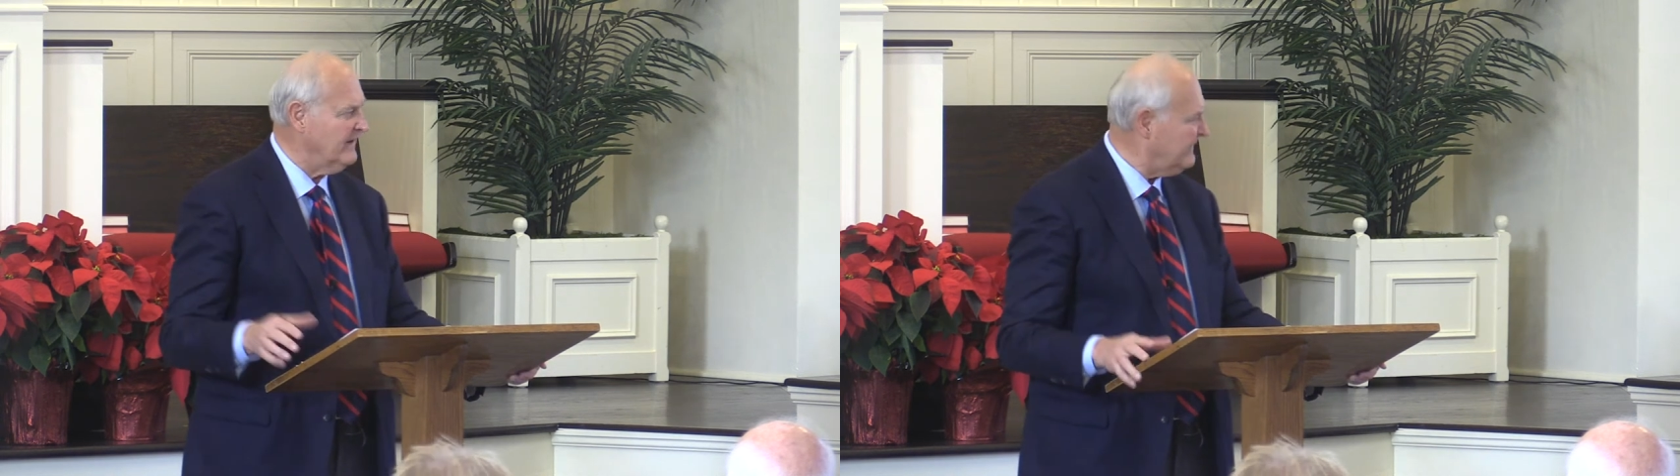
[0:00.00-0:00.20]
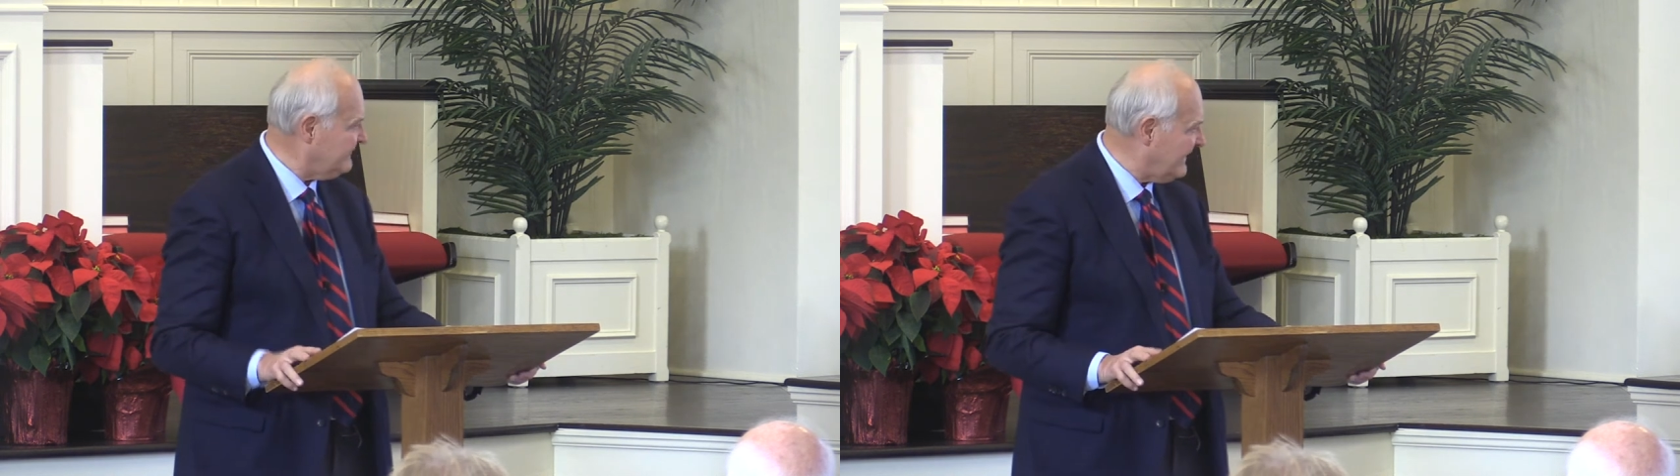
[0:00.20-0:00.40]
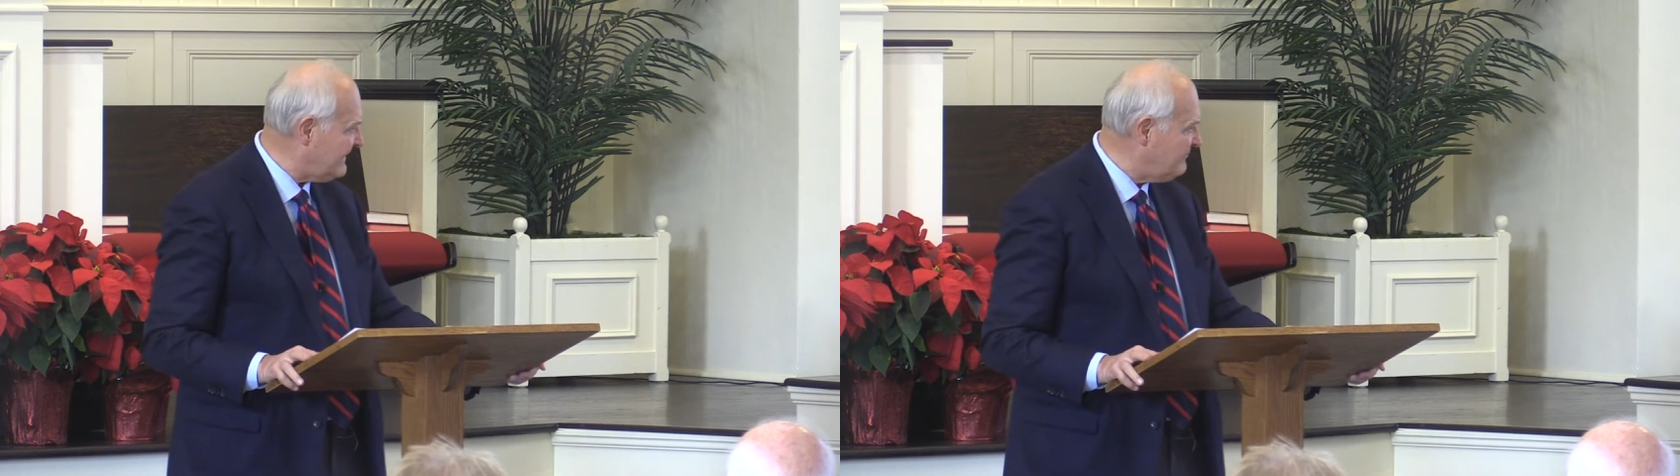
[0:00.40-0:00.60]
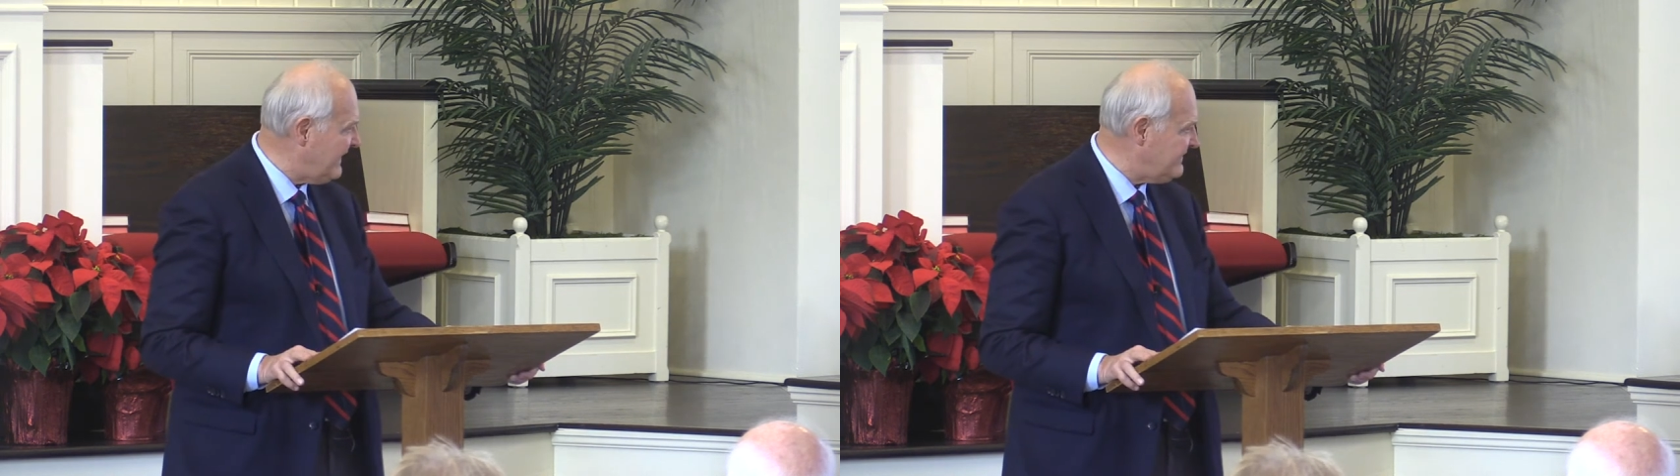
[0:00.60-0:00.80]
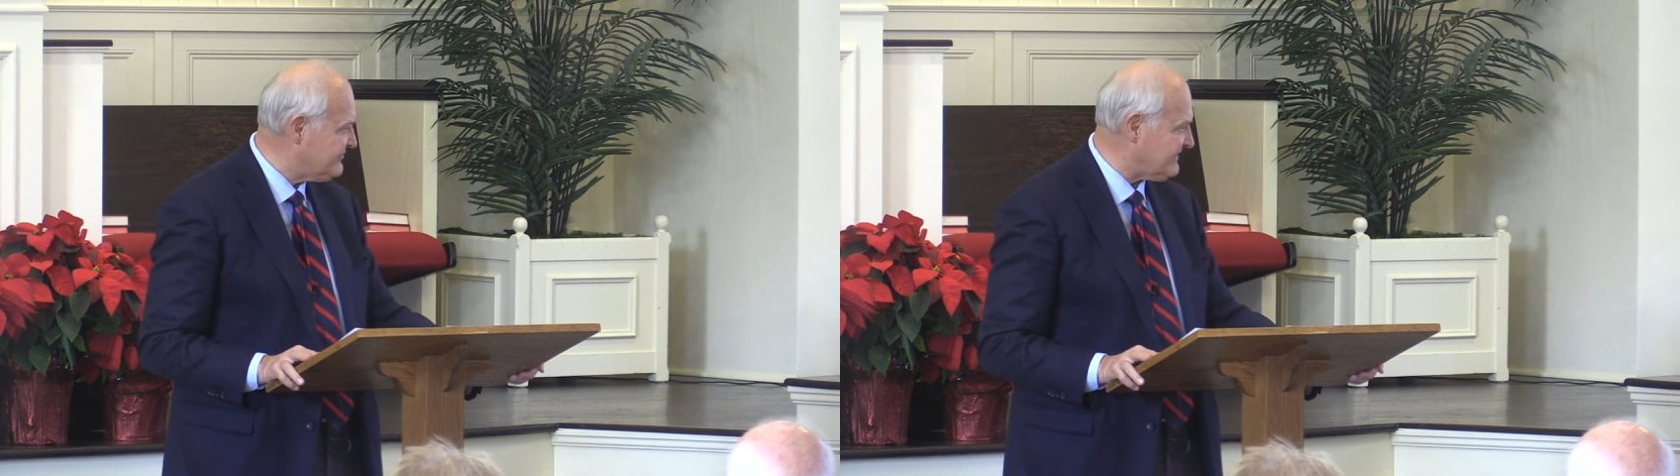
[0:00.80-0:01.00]
Isn't that
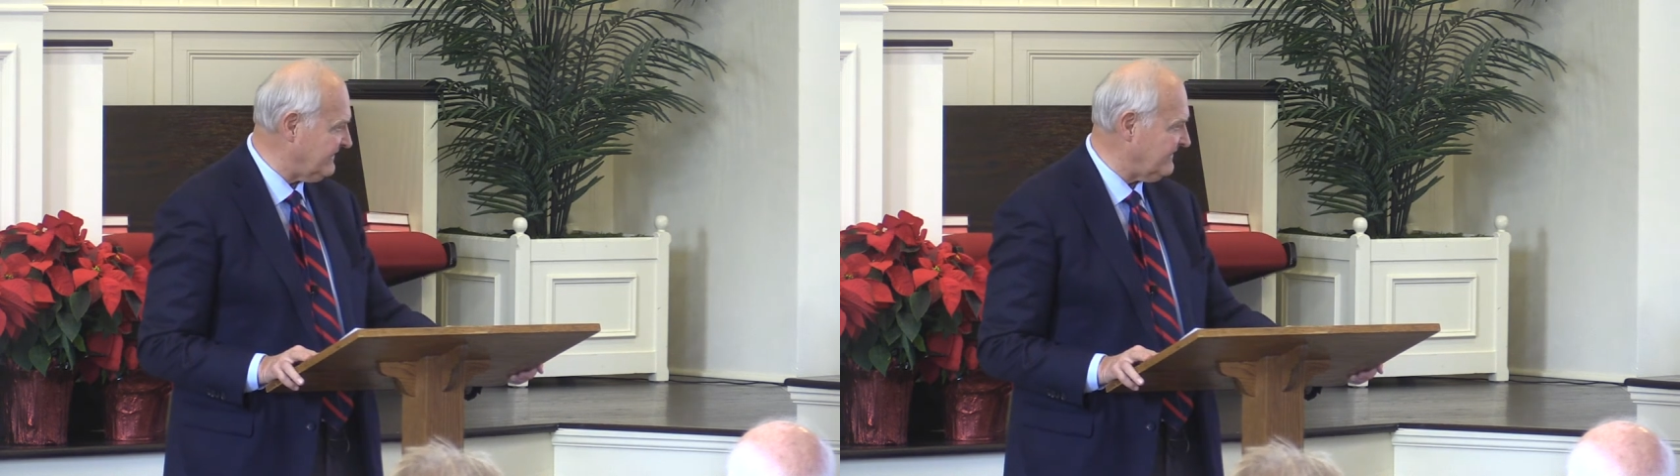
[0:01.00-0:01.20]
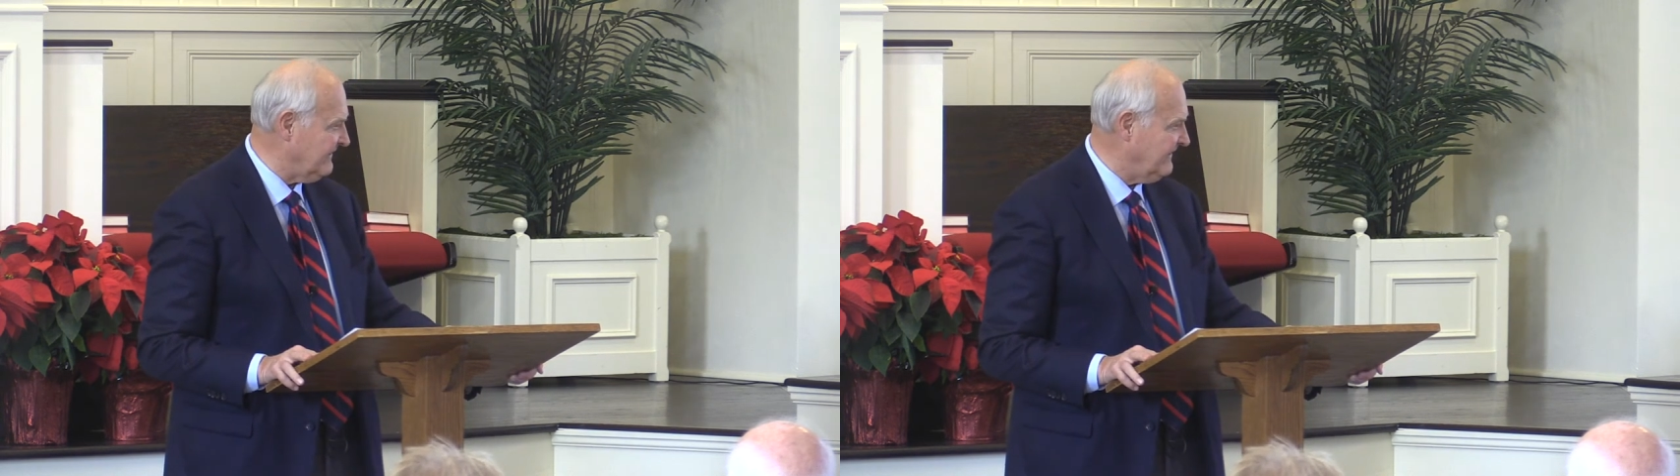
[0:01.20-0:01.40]
amazing?